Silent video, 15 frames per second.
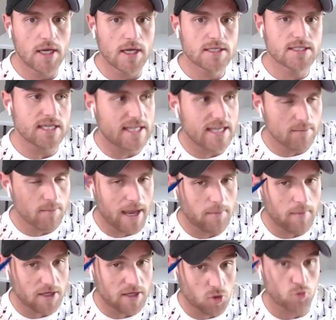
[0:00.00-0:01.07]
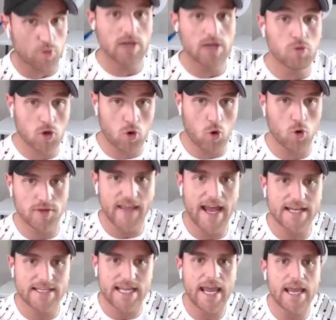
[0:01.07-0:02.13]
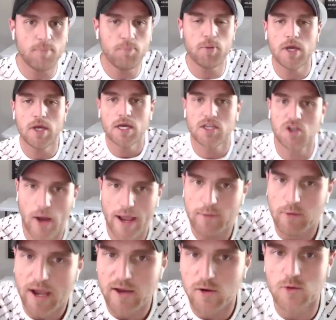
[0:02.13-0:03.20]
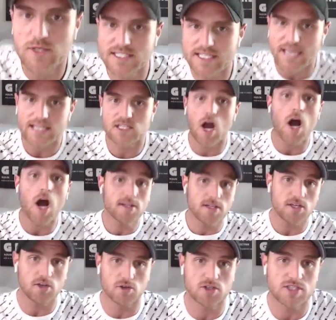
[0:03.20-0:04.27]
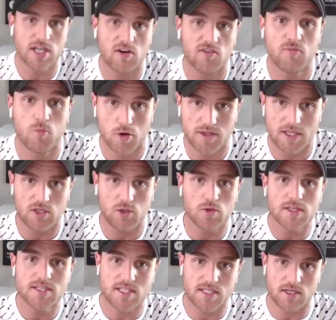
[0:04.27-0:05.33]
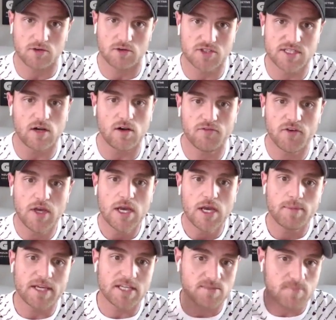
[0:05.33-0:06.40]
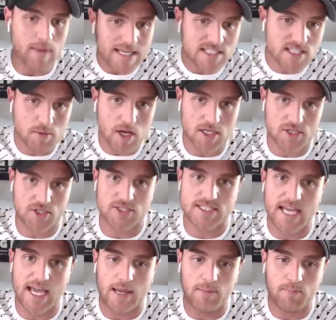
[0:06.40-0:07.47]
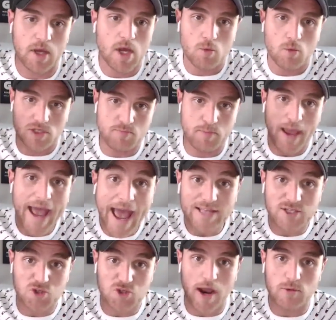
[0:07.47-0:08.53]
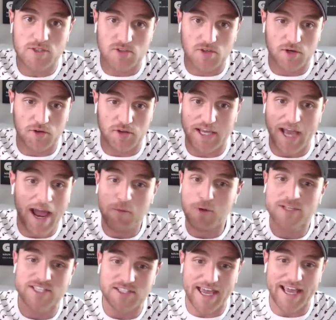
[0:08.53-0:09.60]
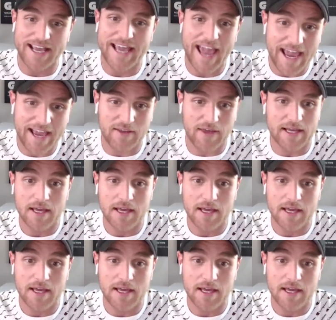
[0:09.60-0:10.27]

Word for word: to get my to re-record that tape. You know, I, I always say talk to yourself more than you listen to yourself because my subconscious tape was bad. So I was literally, I wasn't like, hey, like